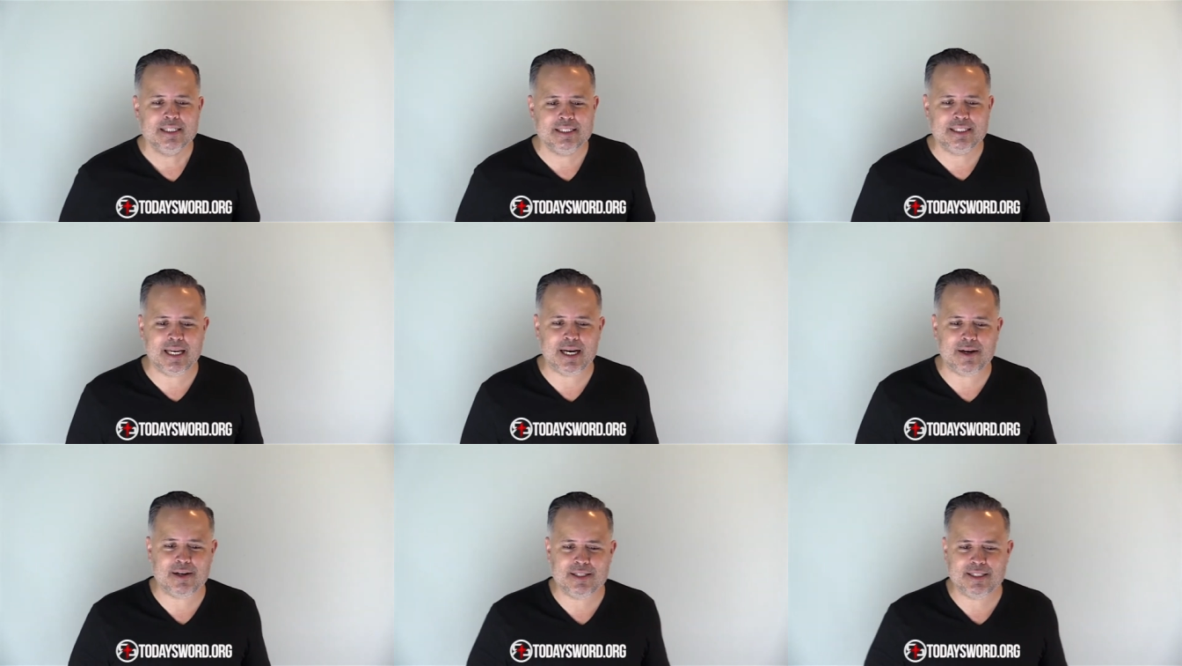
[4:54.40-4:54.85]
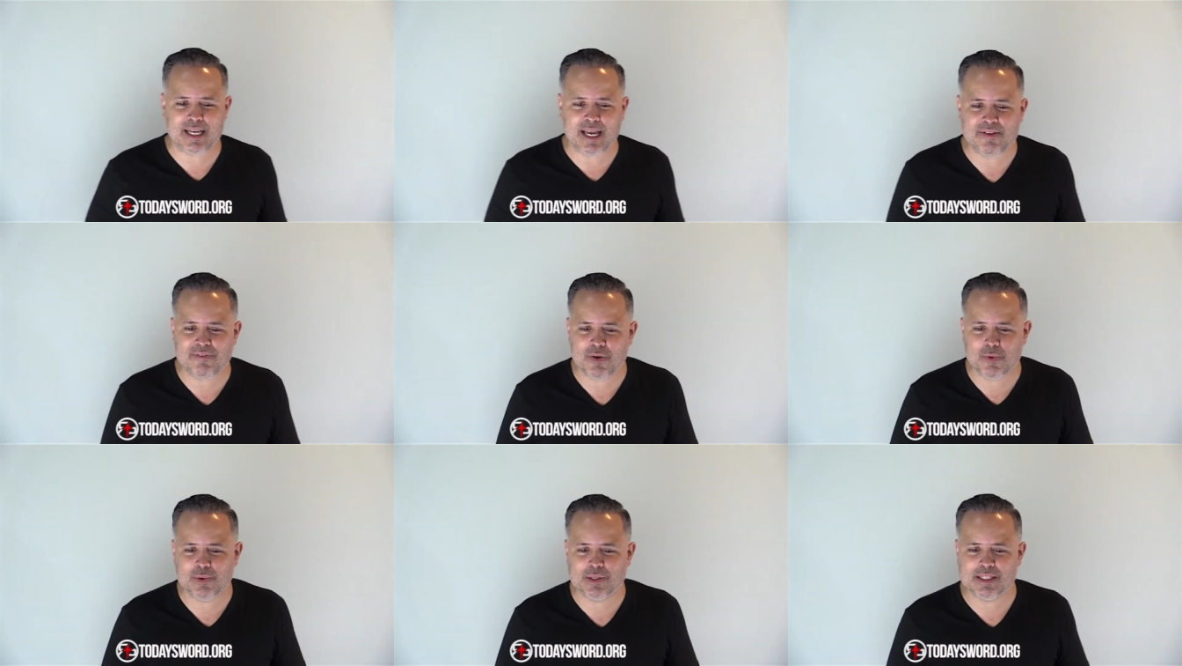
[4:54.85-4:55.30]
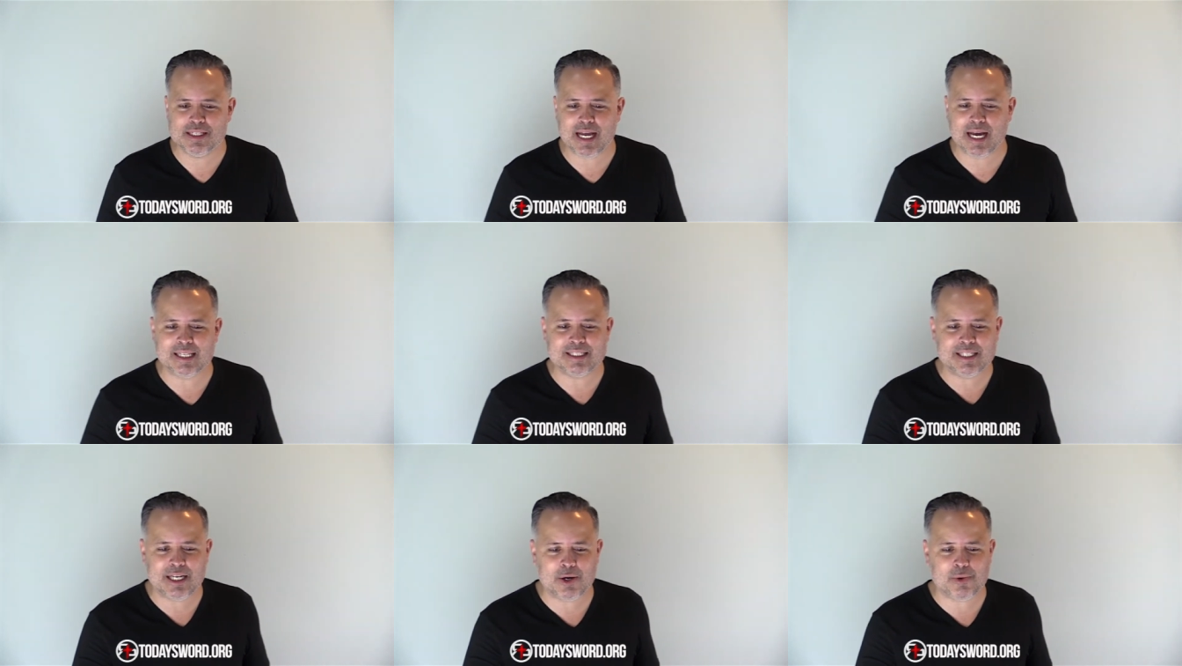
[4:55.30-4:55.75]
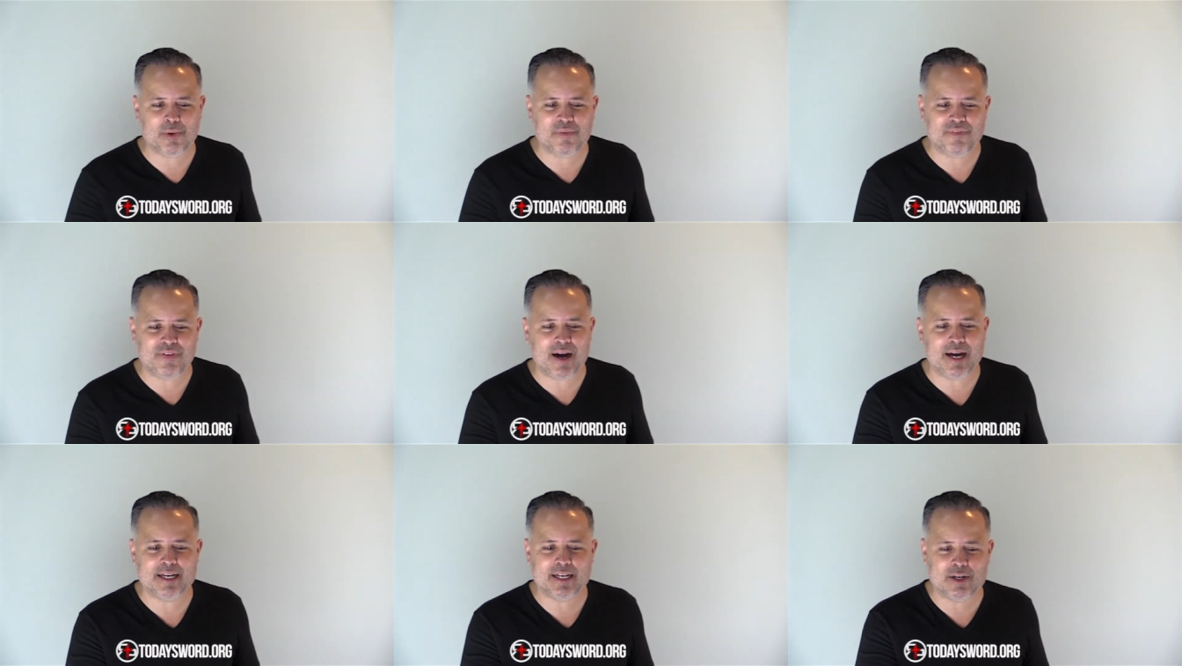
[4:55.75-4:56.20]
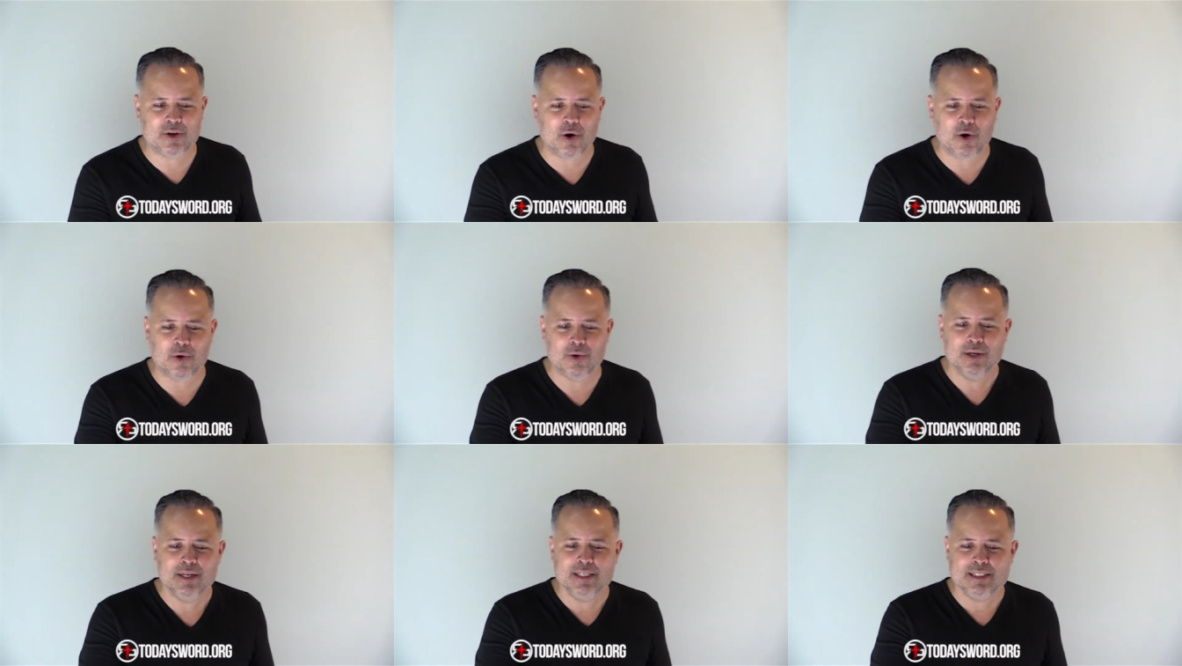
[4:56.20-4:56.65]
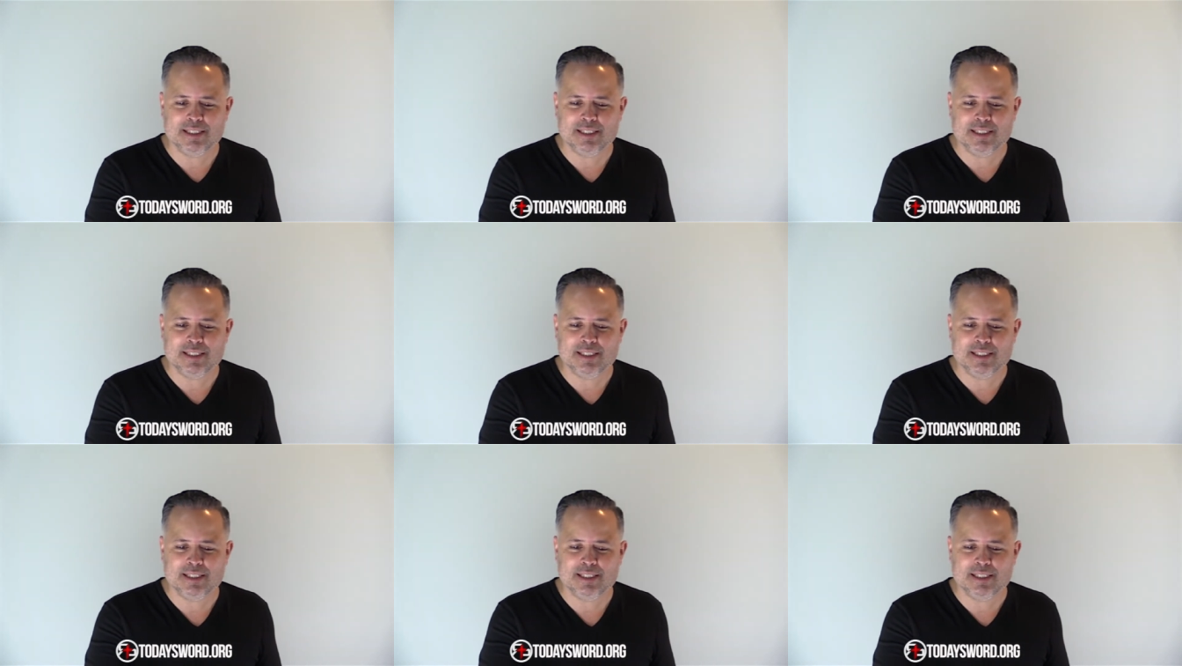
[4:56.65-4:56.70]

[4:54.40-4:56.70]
David was not terrified at all.